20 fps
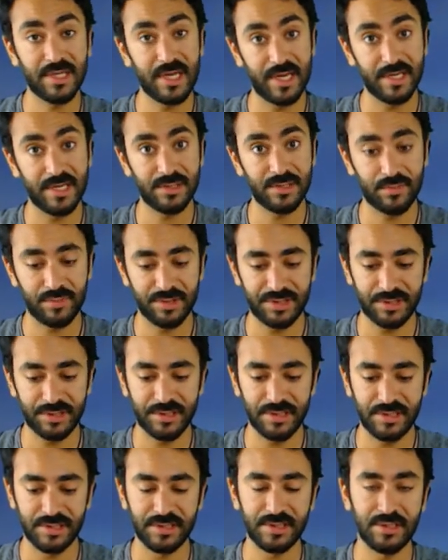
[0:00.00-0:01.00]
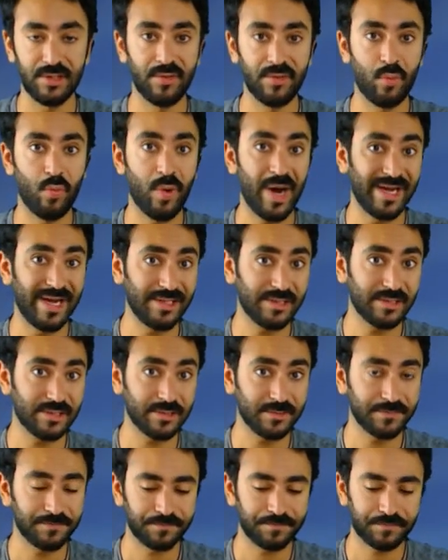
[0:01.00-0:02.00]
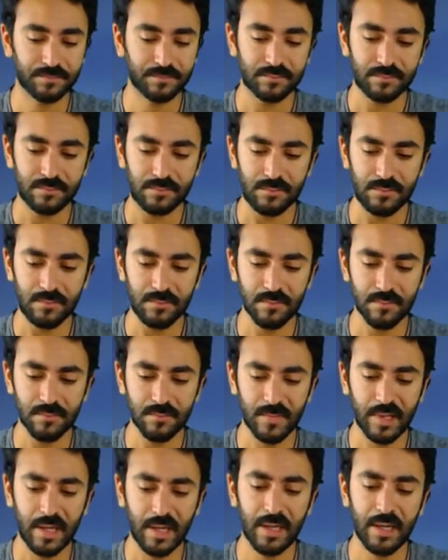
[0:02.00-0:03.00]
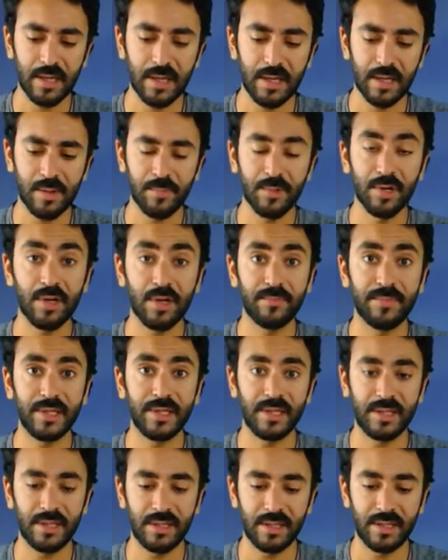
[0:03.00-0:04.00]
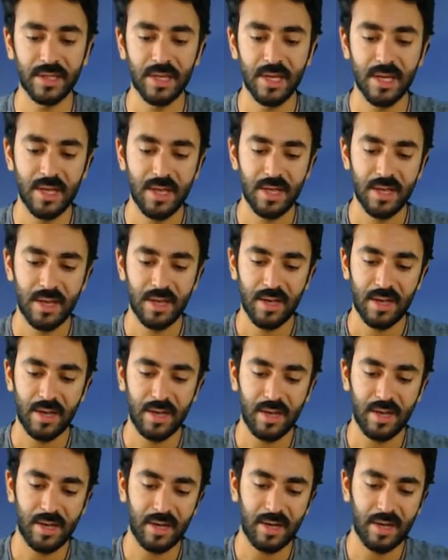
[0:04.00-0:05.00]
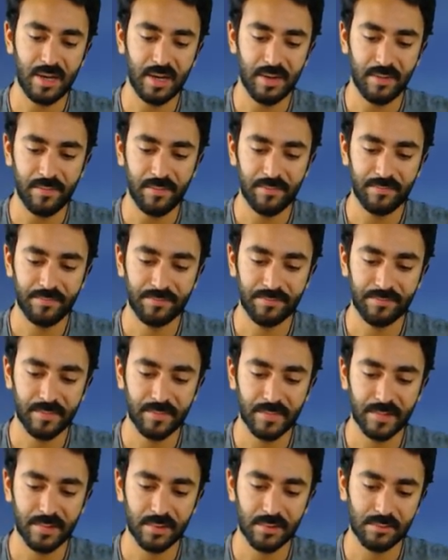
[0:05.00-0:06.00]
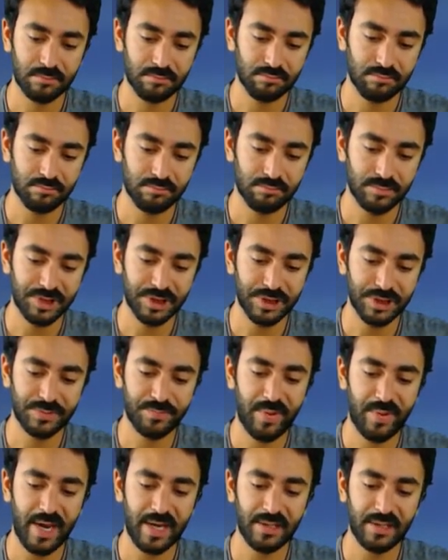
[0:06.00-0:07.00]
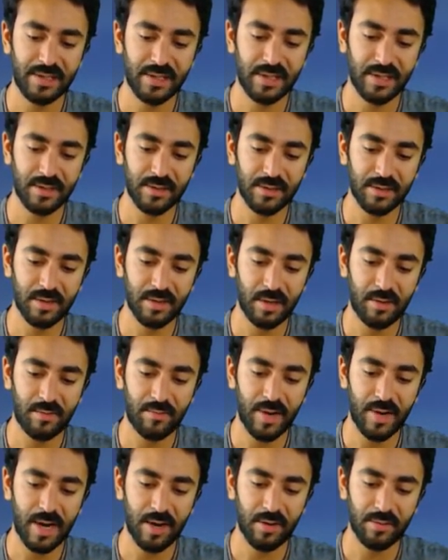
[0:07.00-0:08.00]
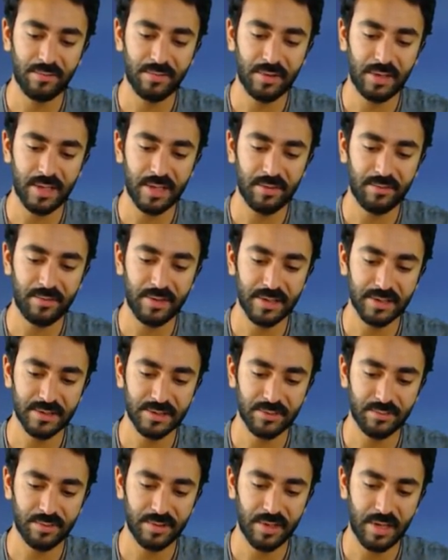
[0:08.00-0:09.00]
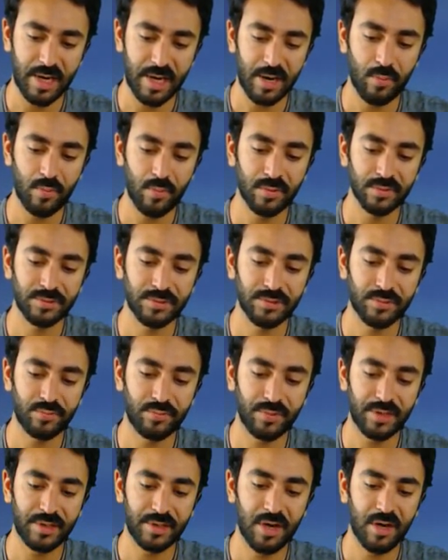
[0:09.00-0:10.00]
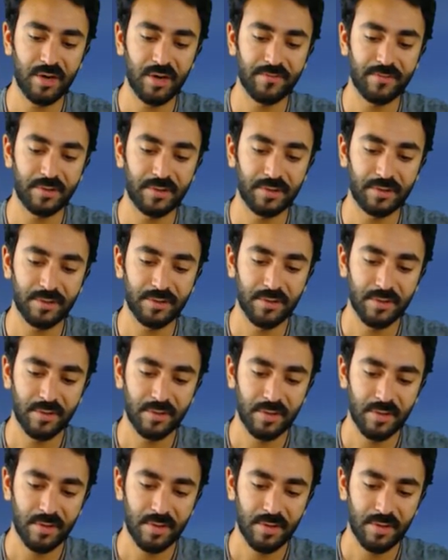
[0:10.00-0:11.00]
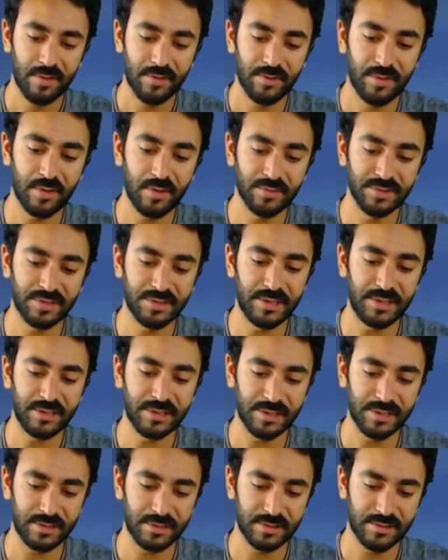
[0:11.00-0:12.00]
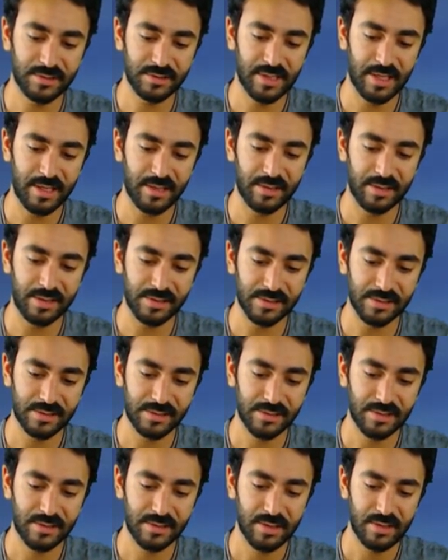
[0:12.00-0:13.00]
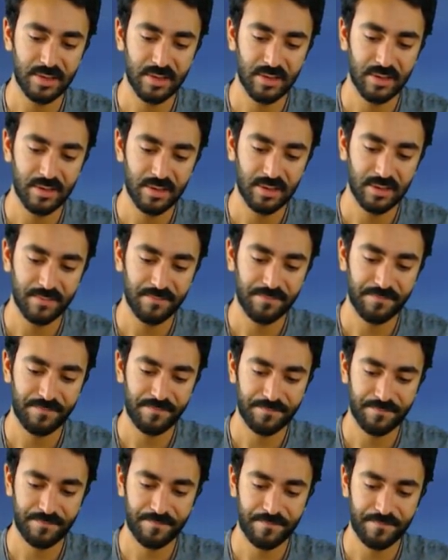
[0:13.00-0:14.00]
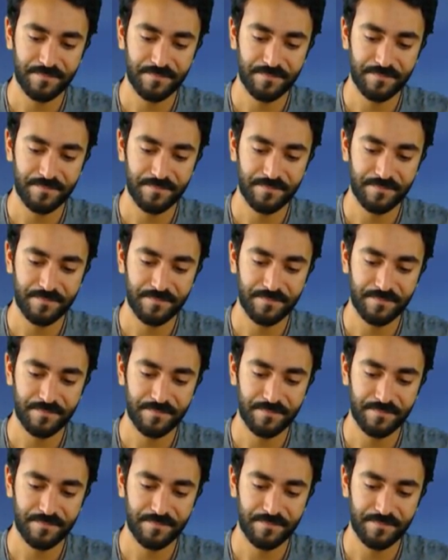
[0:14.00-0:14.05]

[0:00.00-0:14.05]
2 in this case, which is the white, and I'm gonna be uh, just painting around the areas that I want to recover those details like this.